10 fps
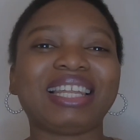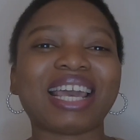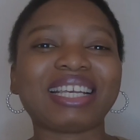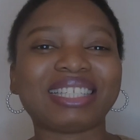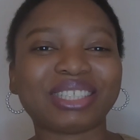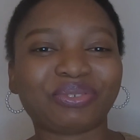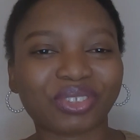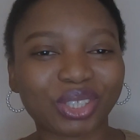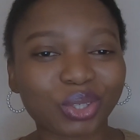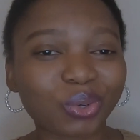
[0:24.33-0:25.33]
like this
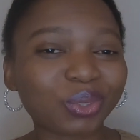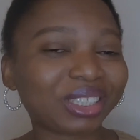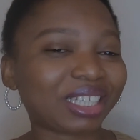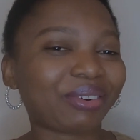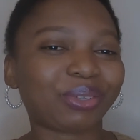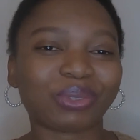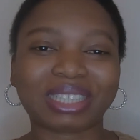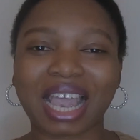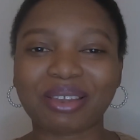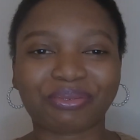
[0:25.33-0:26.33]
video, share it
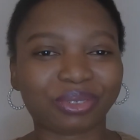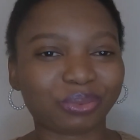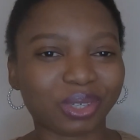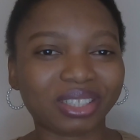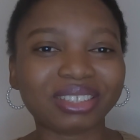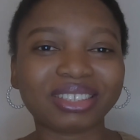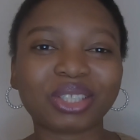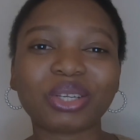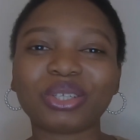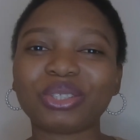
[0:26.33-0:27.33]
with everyone,
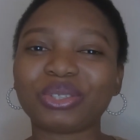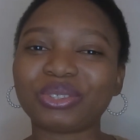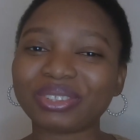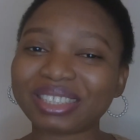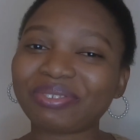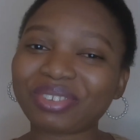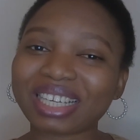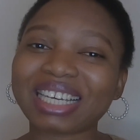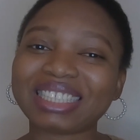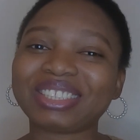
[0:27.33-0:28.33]
turn on your
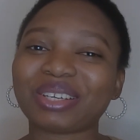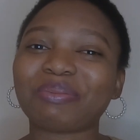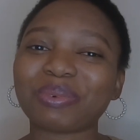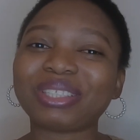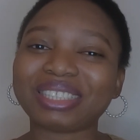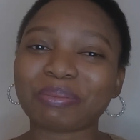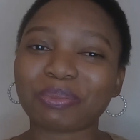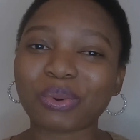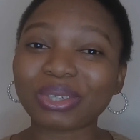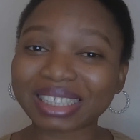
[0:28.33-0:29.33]
notification most
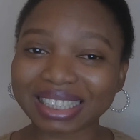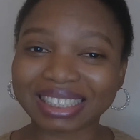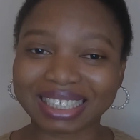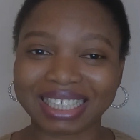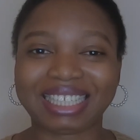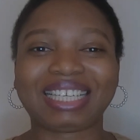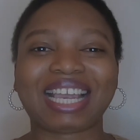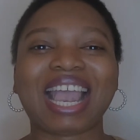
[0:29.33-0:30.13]
importantly.